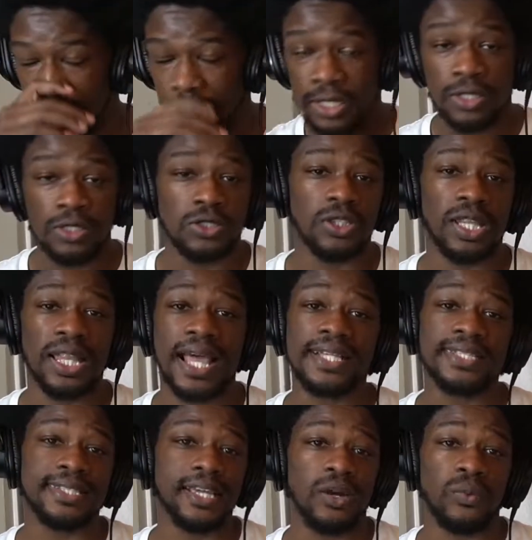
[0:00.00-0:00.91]
So the last
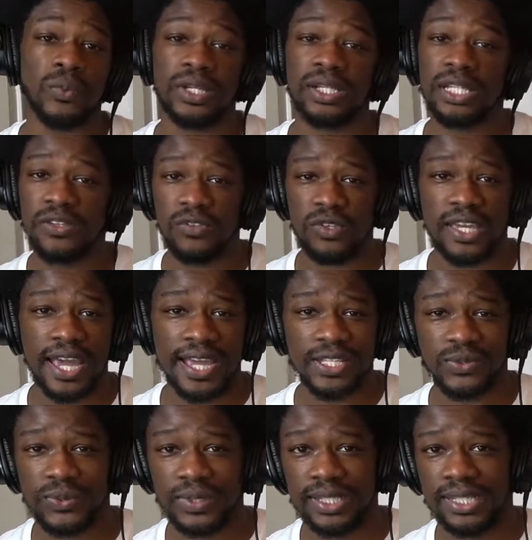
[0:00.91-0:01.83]
thing I want to leave you guys
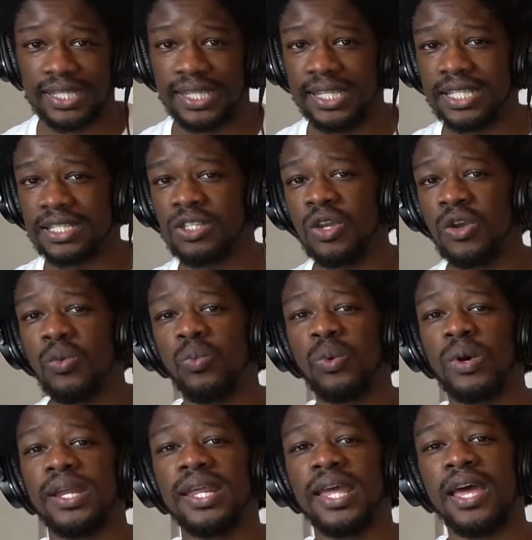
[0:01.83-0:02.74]
with is
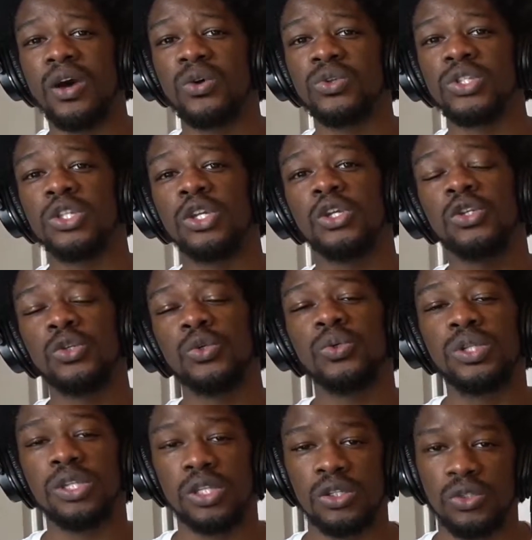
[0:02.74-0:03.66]
what else you
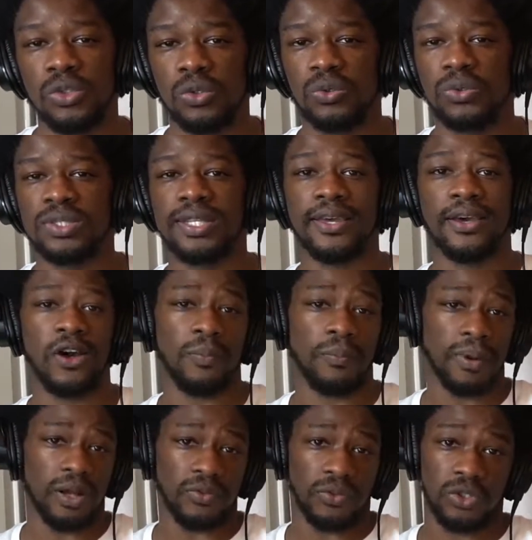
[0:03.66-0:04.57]
can do to help
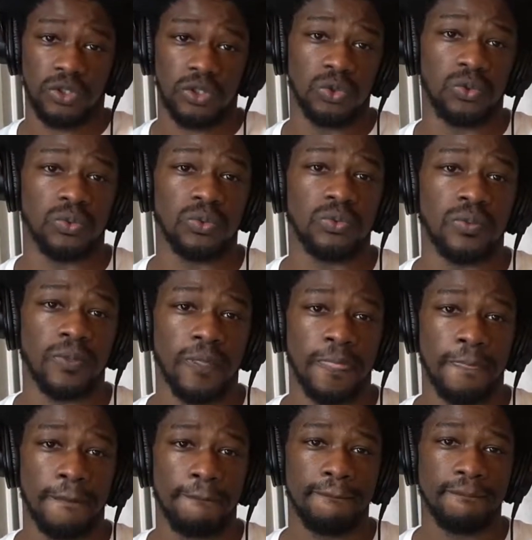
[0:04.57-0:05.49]
out the youth.
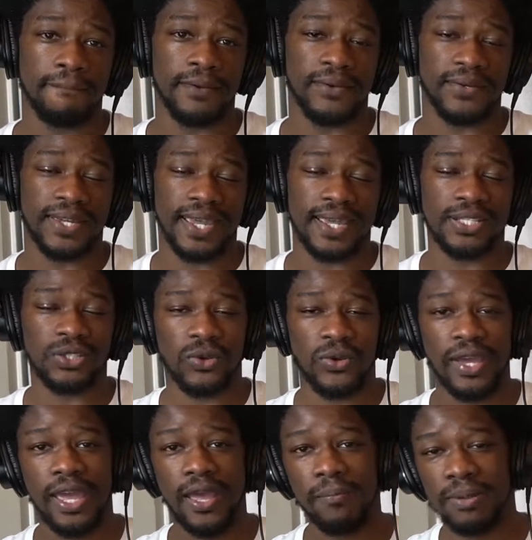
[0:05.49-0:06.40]
Okay, so go
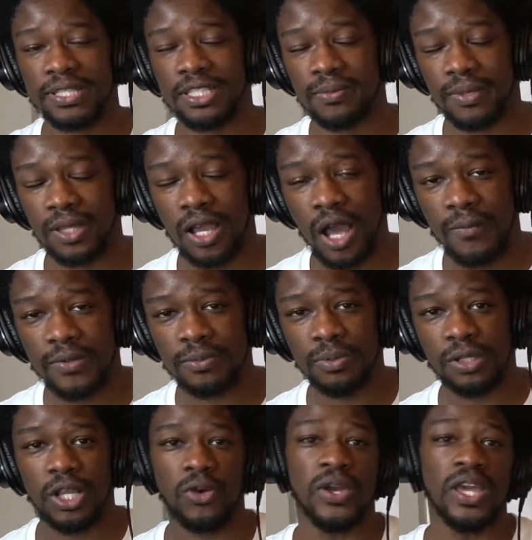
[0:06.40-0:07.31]
ahead and place them in the comments
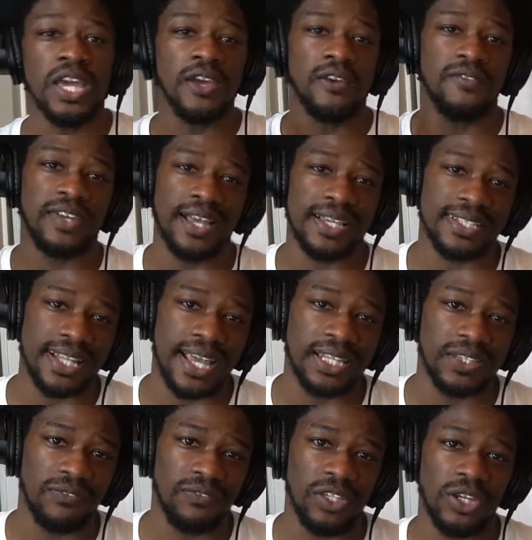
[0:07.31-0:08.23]
below. If you guys like
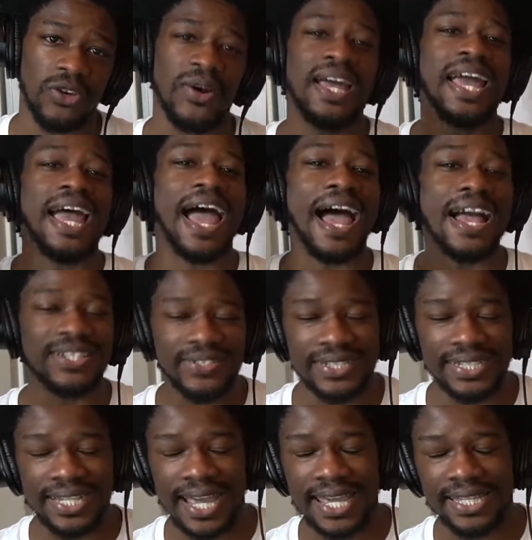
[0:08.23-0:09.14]
the video, actually
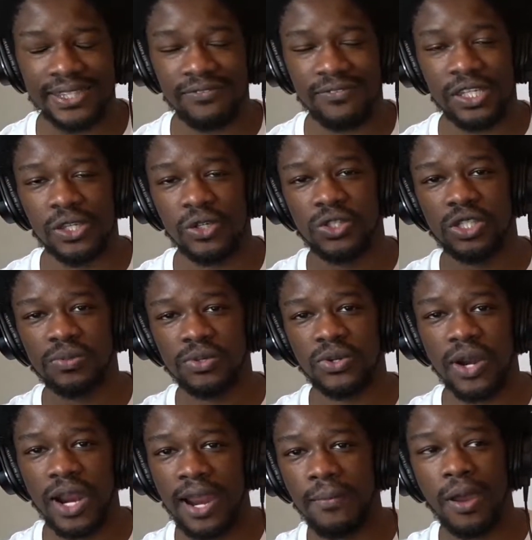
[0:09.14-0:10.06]
like the video,
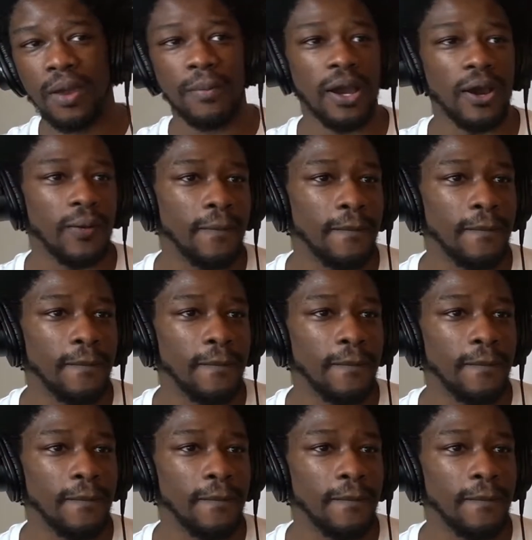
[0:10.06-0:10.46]
subscribe. I'm out.